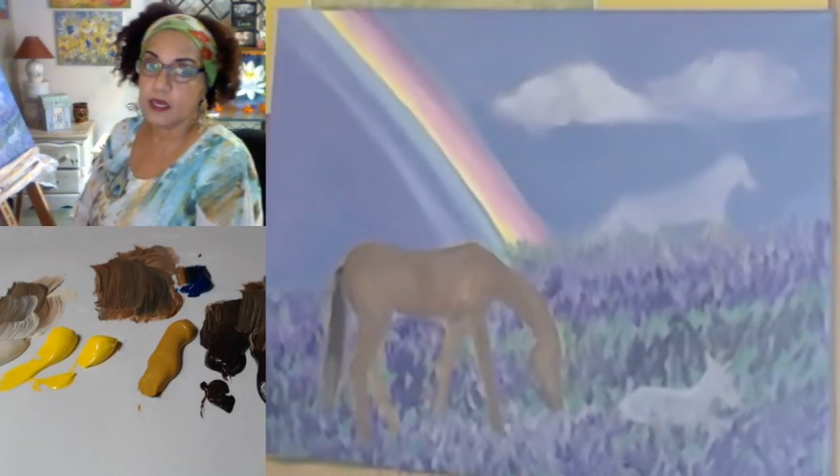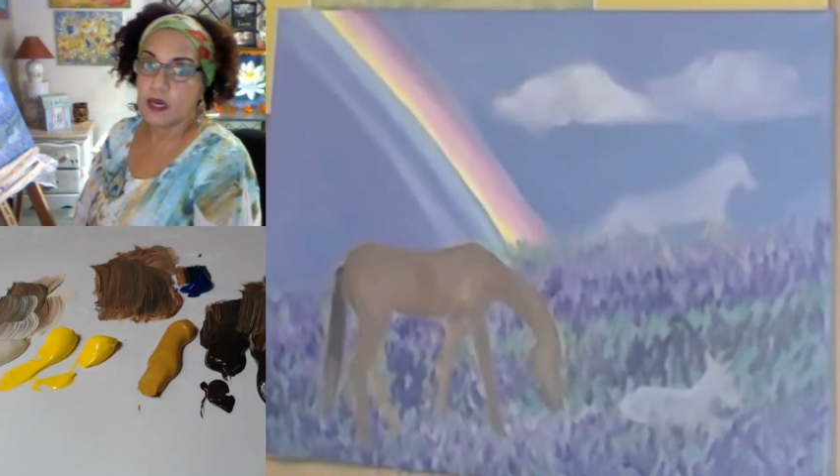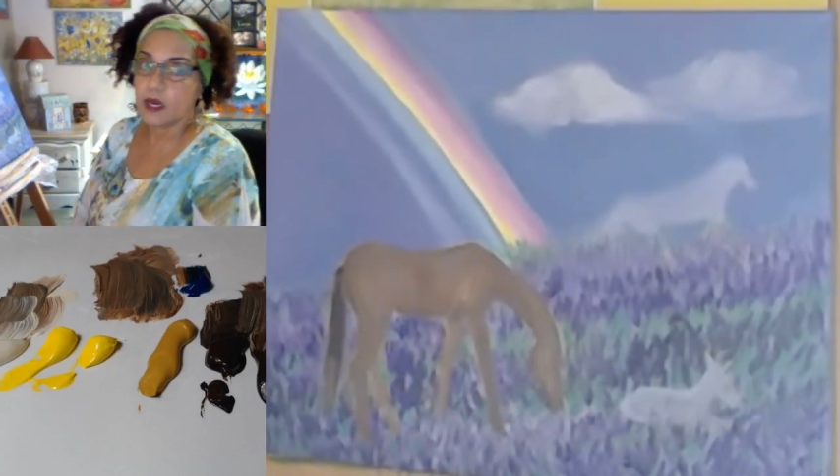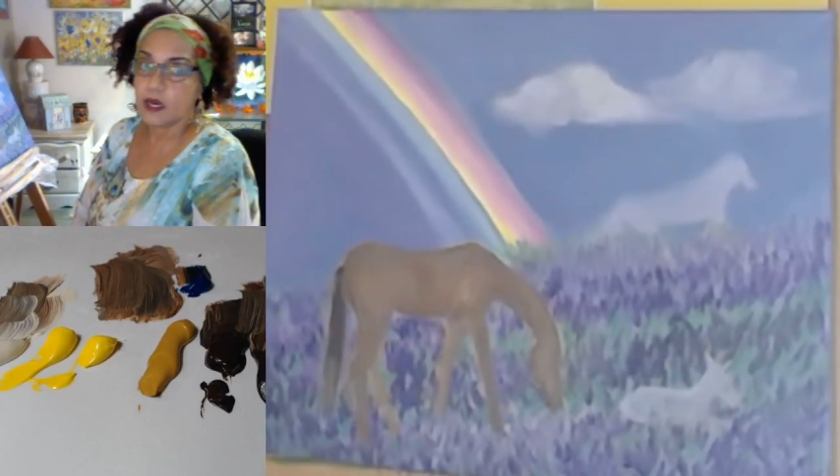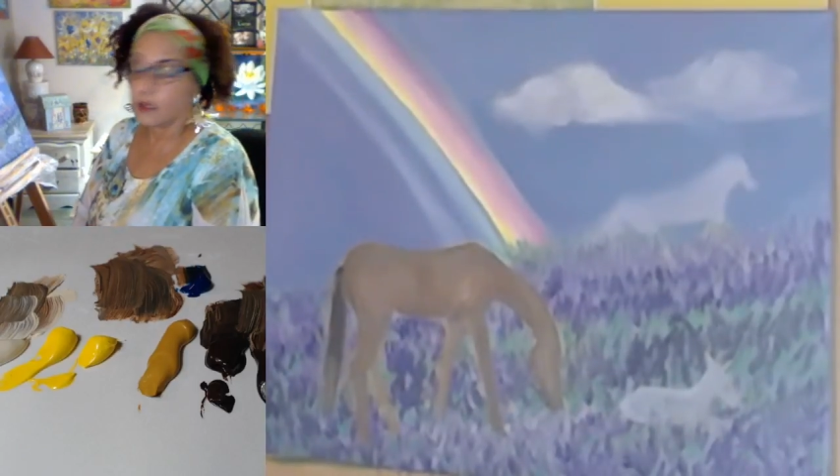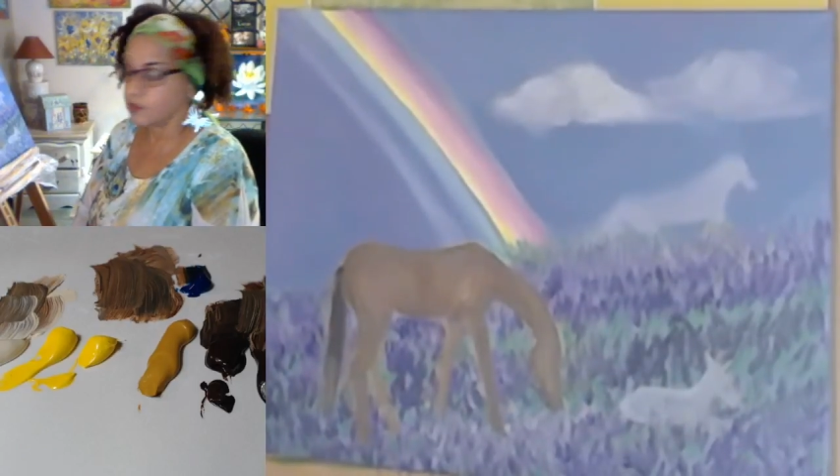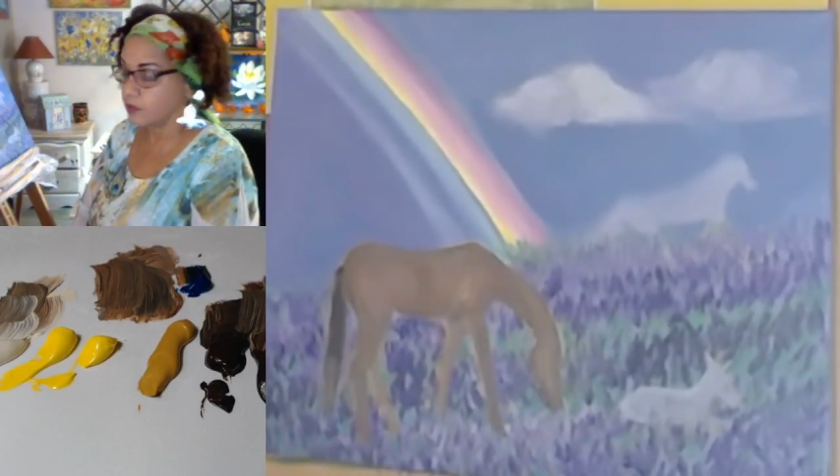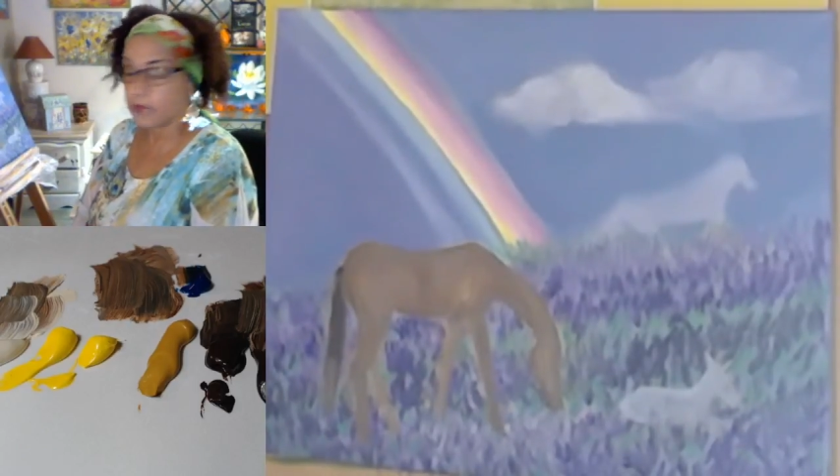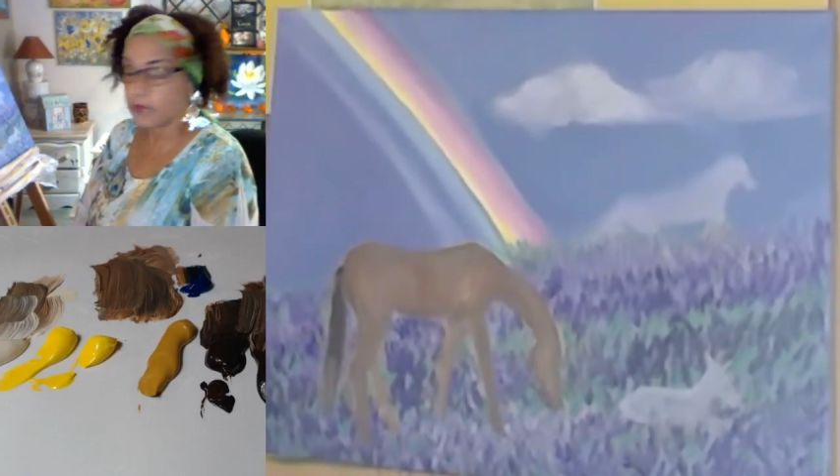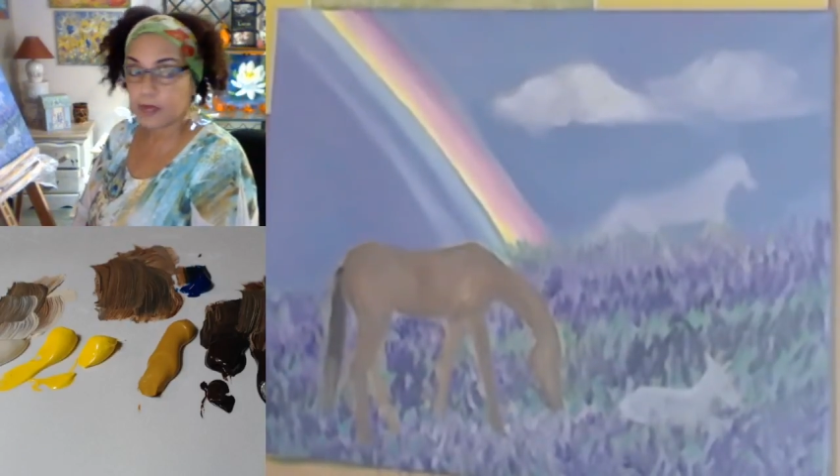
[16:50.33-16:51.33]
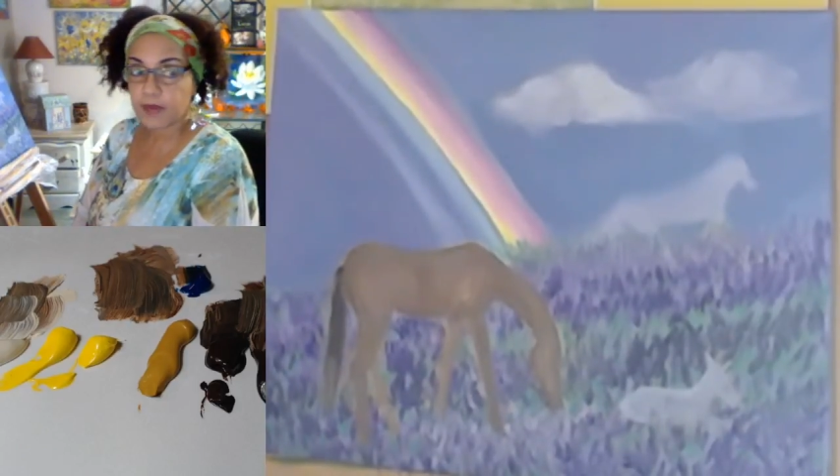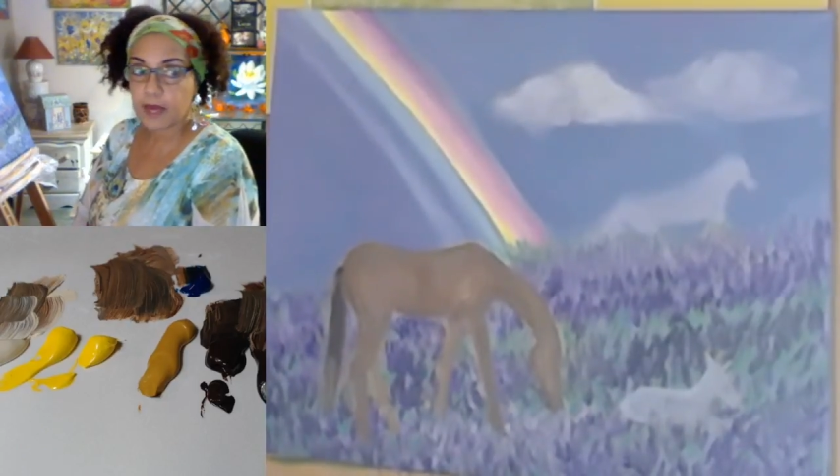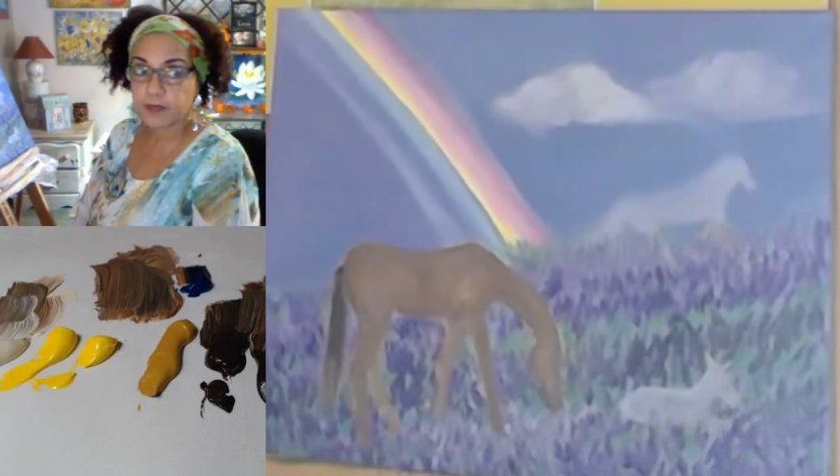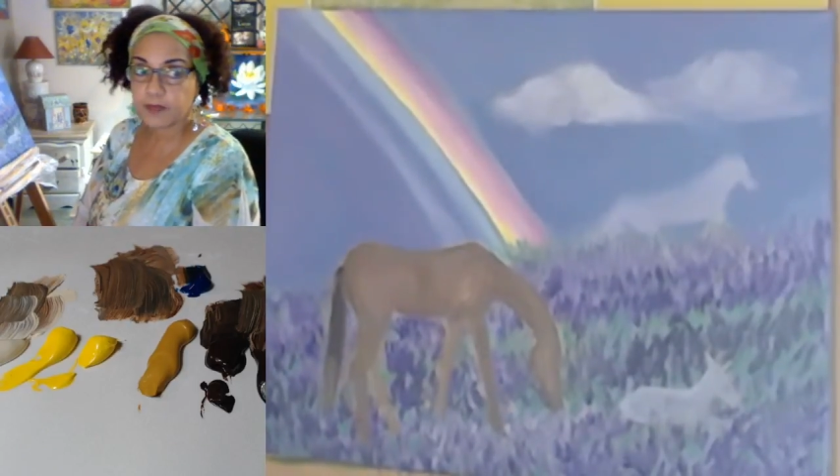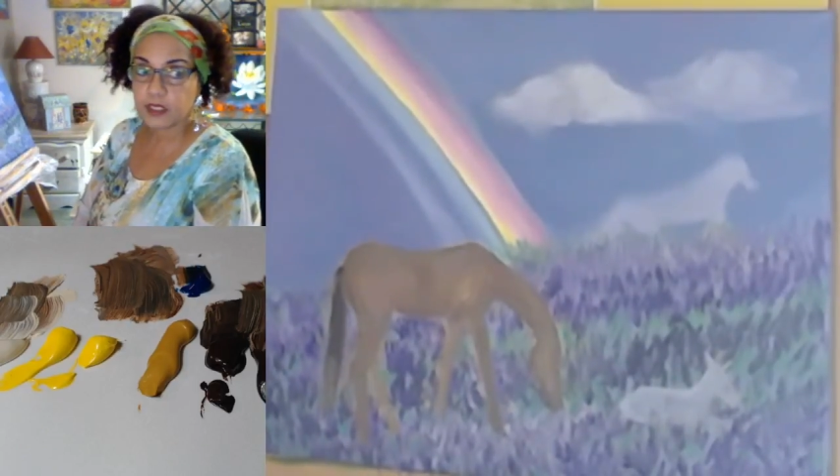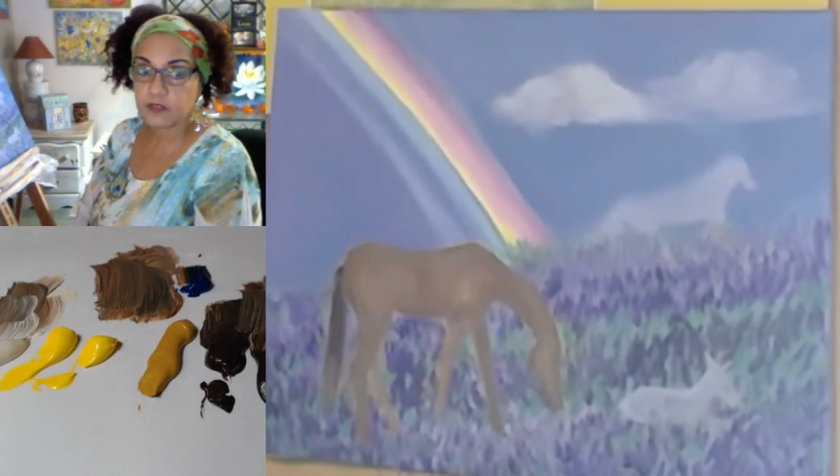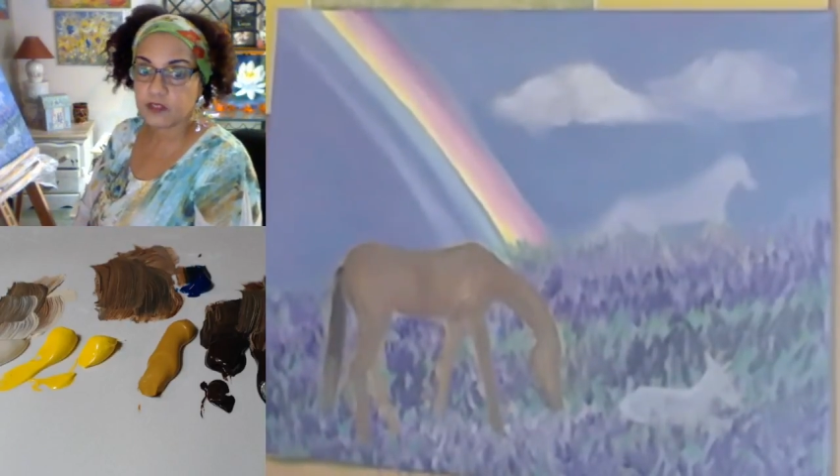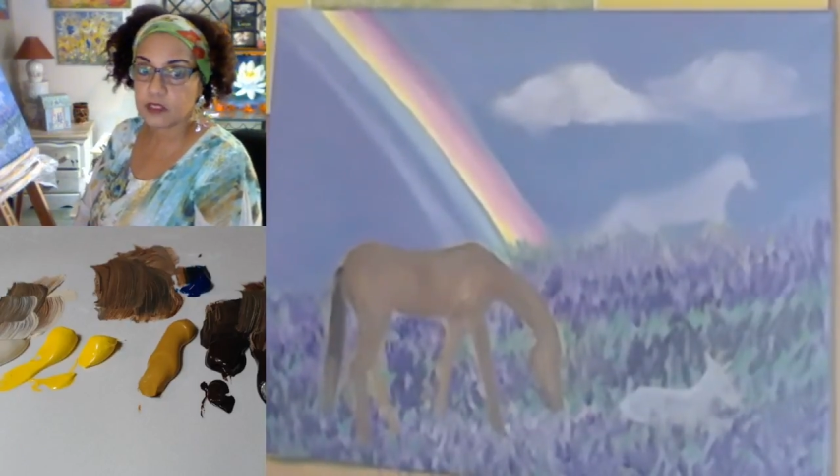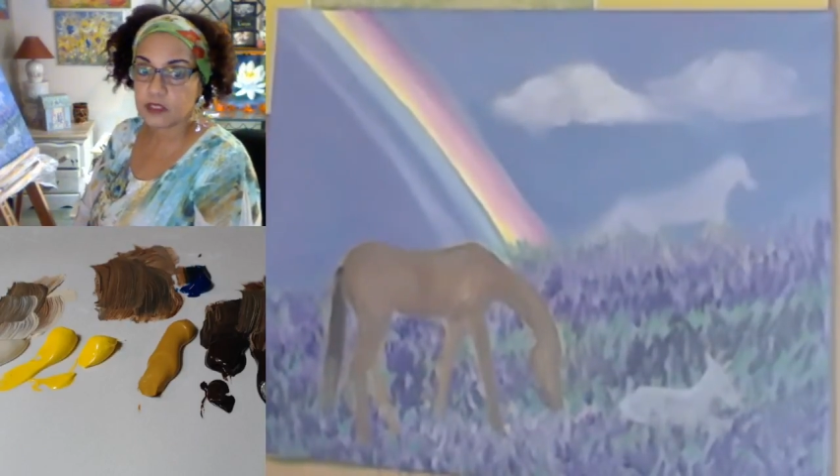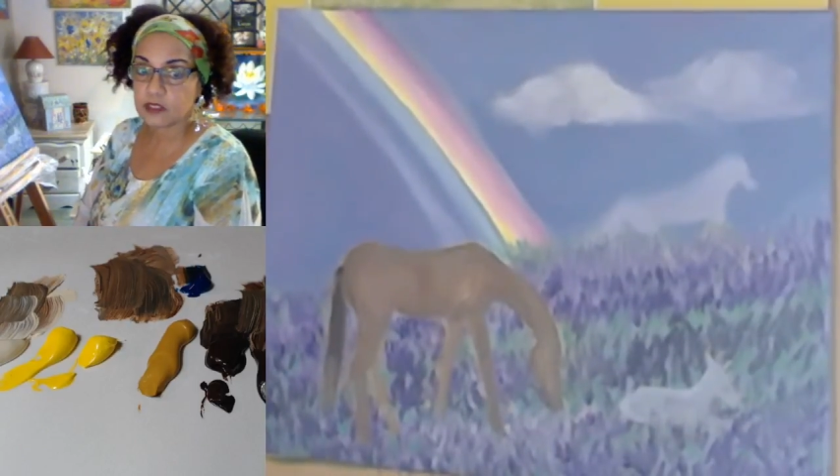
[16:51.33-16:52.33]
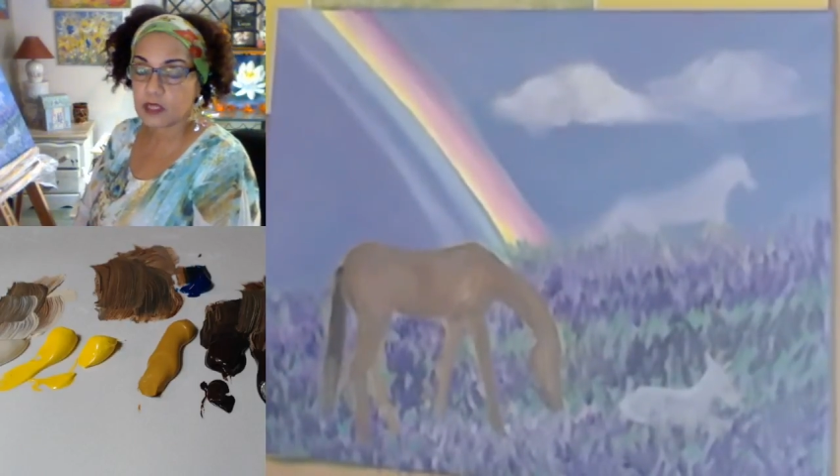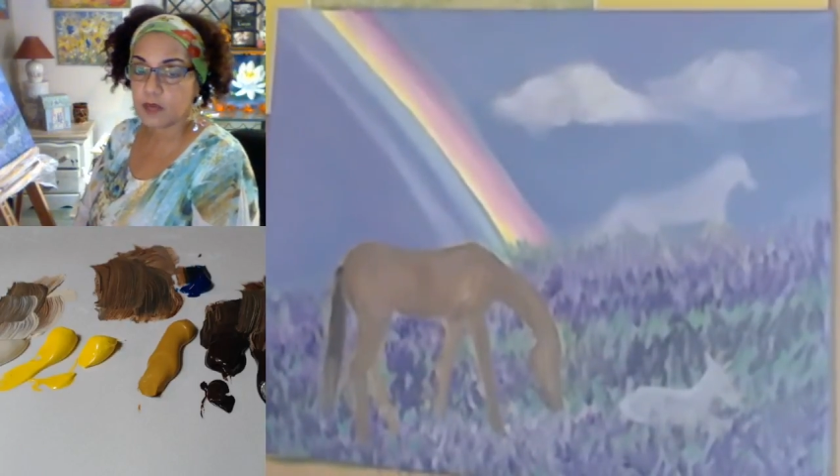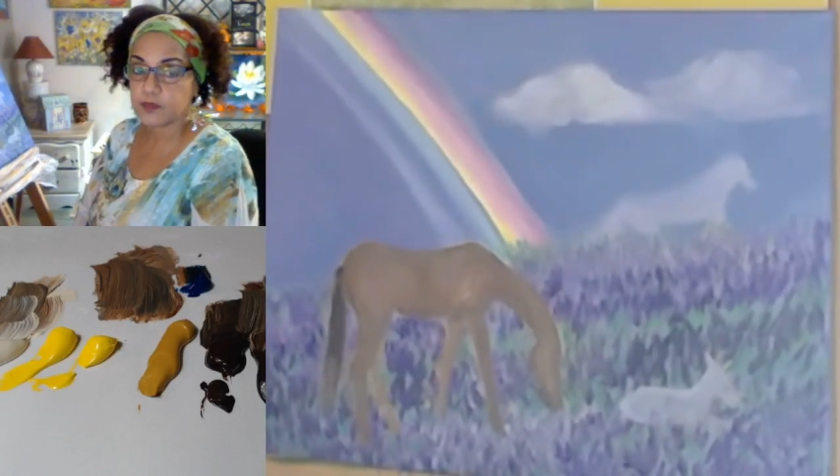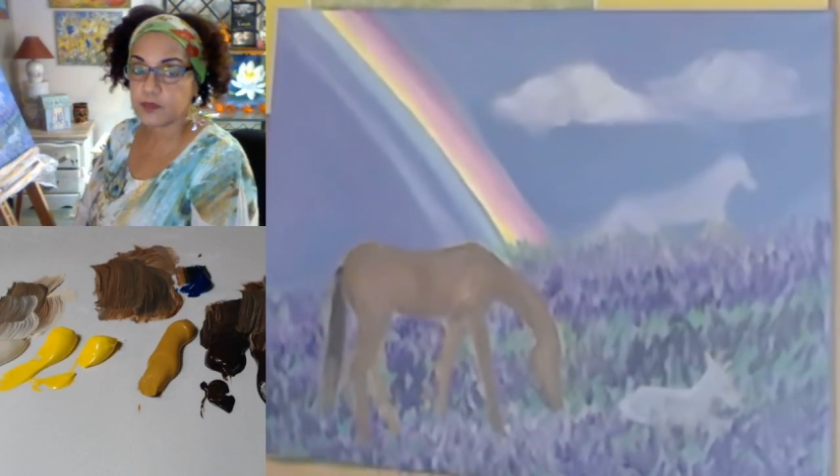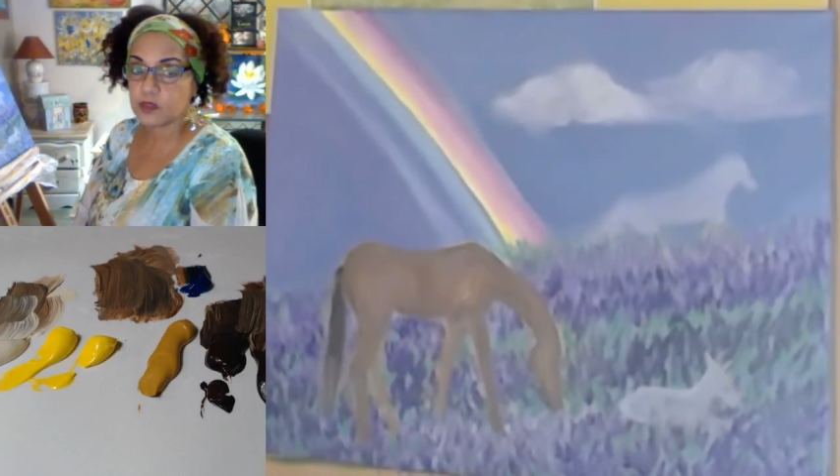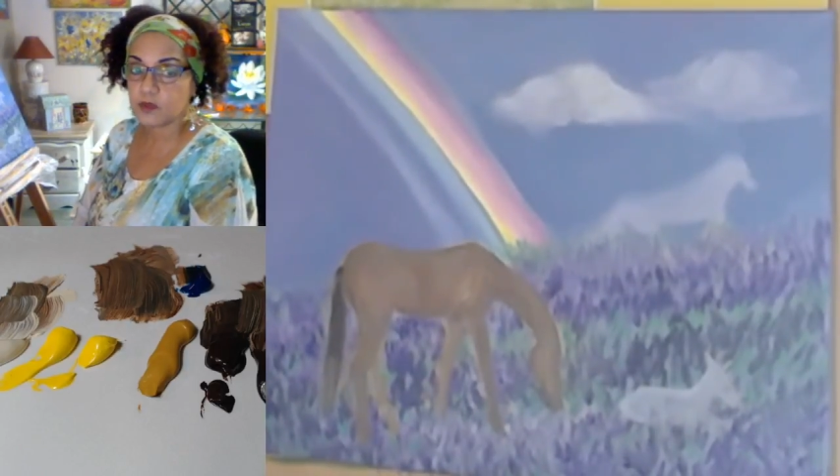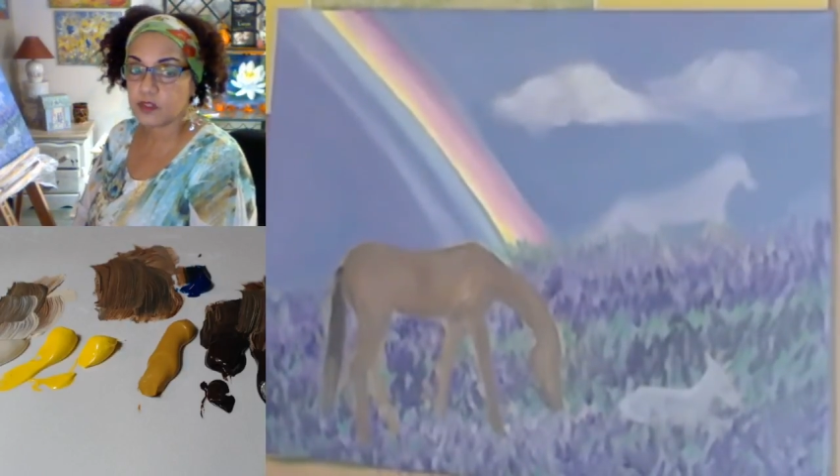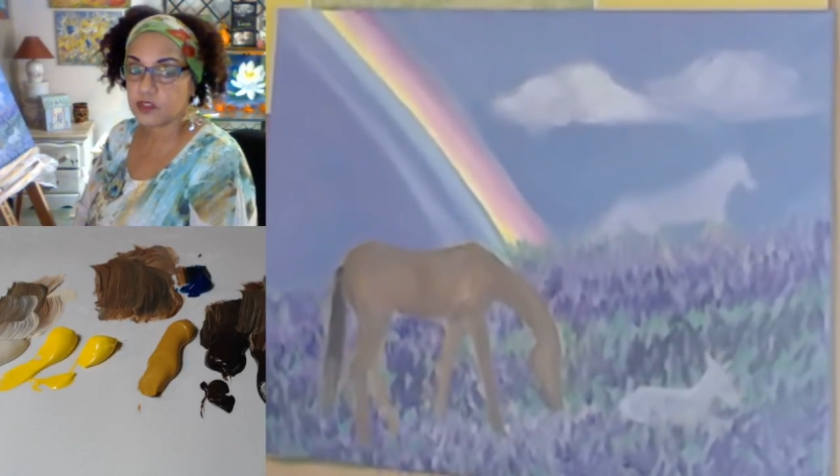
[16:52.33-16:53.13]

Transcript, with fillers: Um, she might pop in if she's up to it.